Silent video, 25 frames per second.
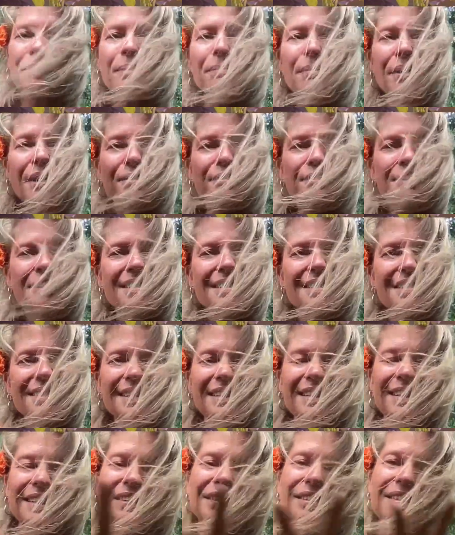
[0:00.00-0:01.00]
up the
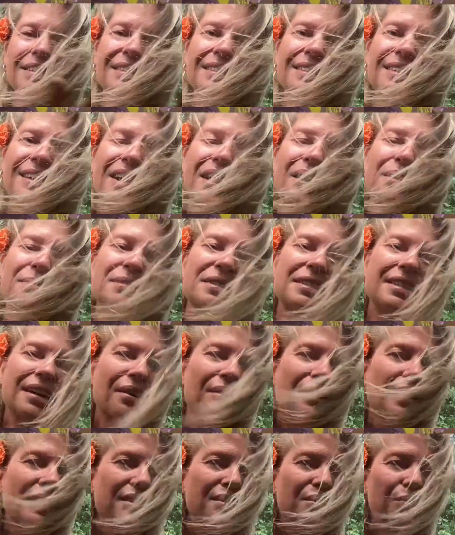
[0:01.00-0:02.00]
mountains and it comes
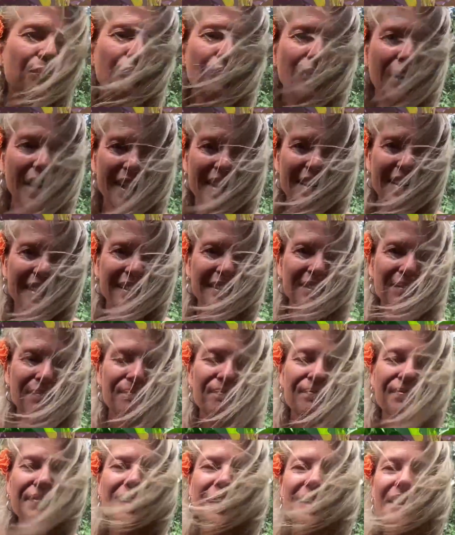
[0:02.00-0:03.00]
down as rain.
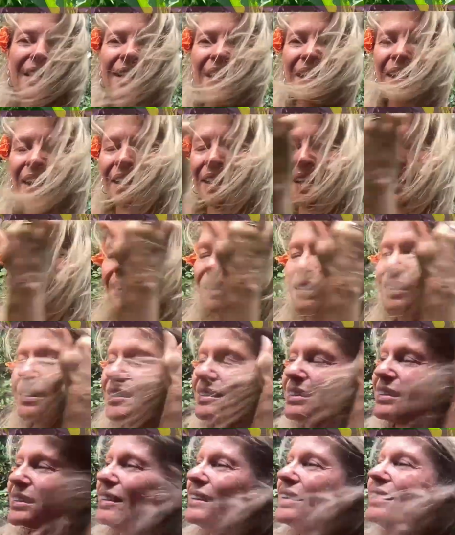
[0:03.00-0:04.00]
And
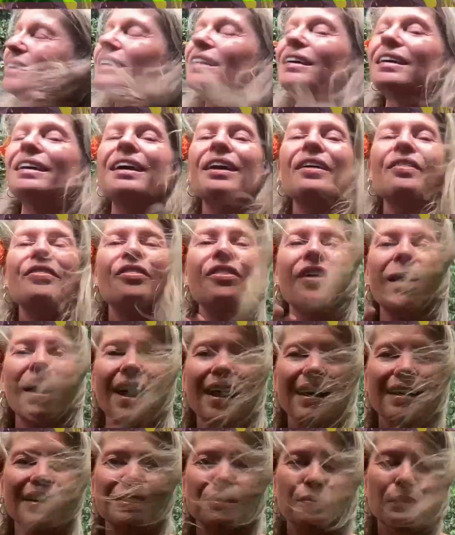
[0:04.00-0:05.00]

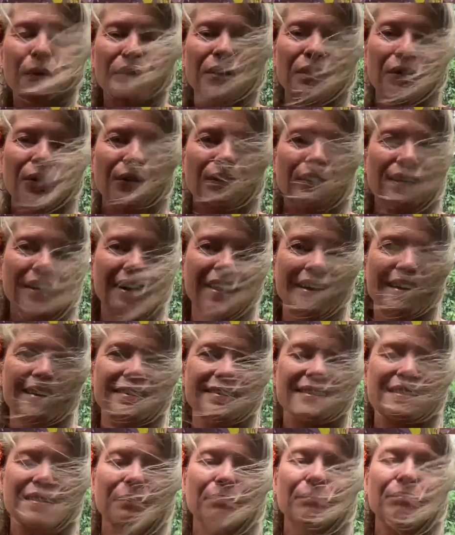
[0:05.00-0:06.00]
that is what
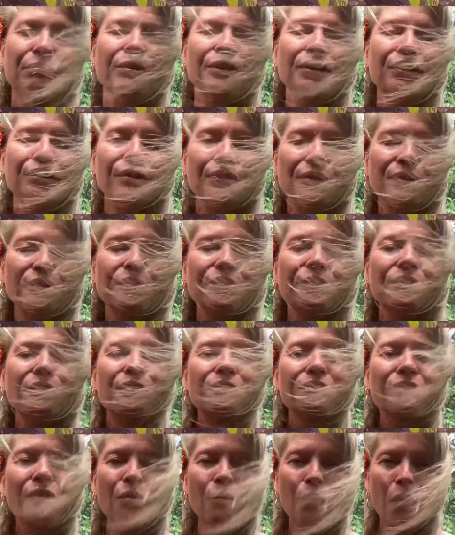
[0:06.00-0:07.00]
creates
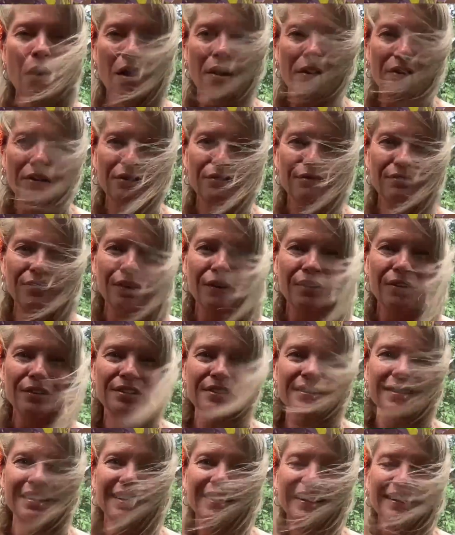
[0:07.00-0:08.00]
beautiful
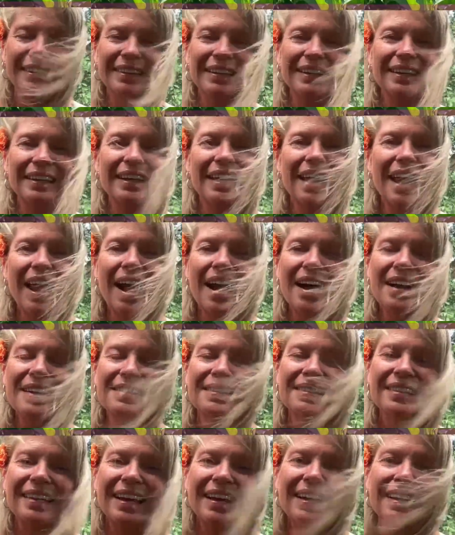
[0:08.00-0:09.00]
waterfalls that
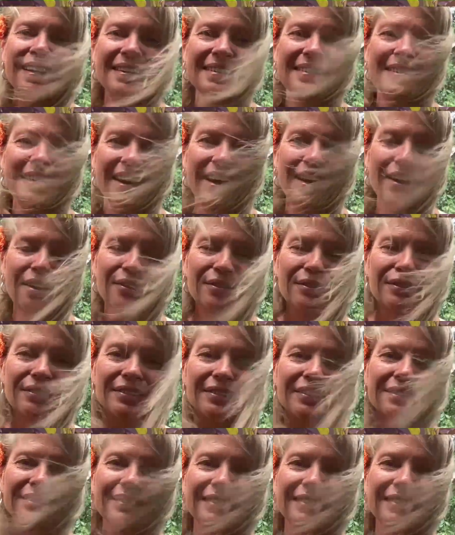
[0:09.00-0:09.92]
cascade down